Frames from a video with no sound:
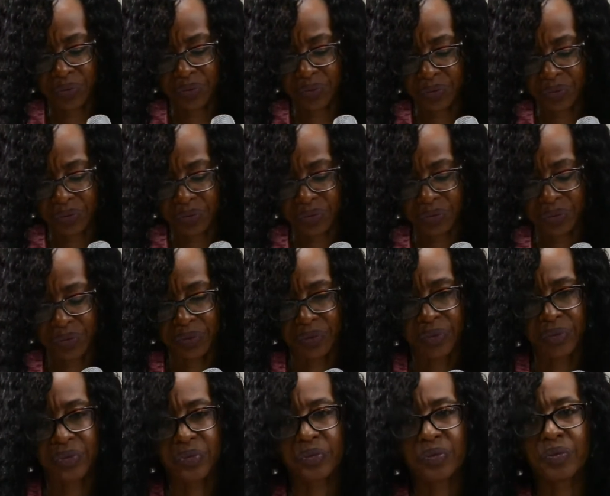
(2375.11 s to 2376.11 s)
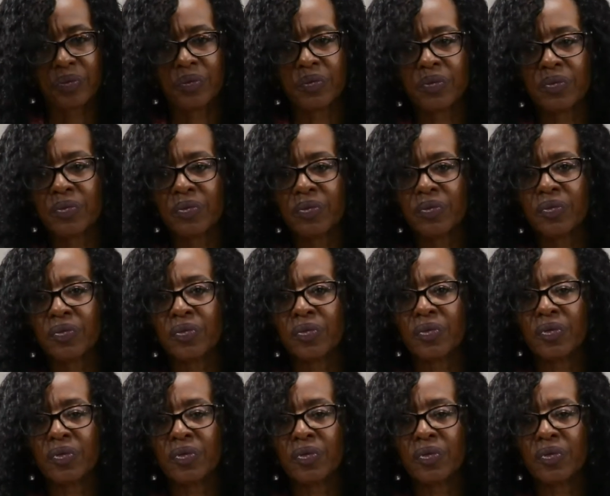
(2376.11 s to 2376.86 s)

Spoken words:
(no one is talking)